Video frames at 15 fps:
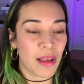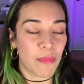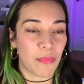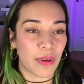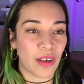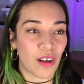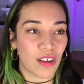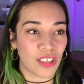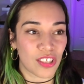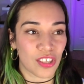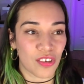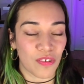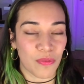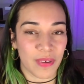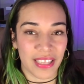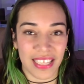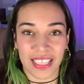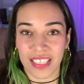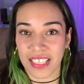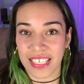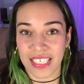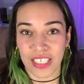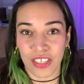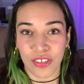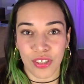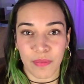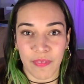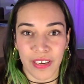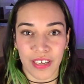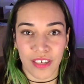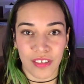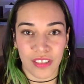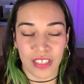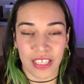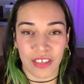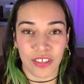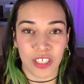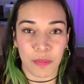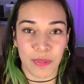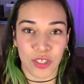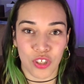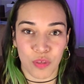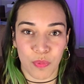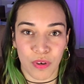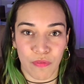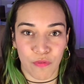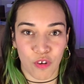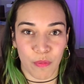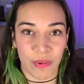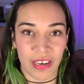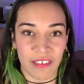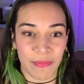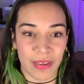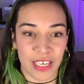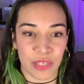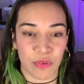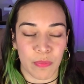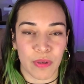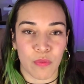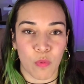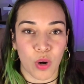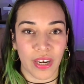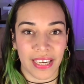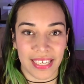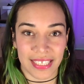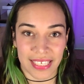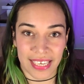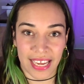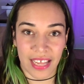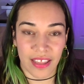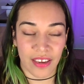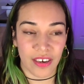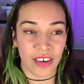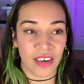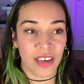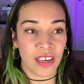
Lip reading: But also within these YouTube videos, they'll just be super informative because we'll be working together.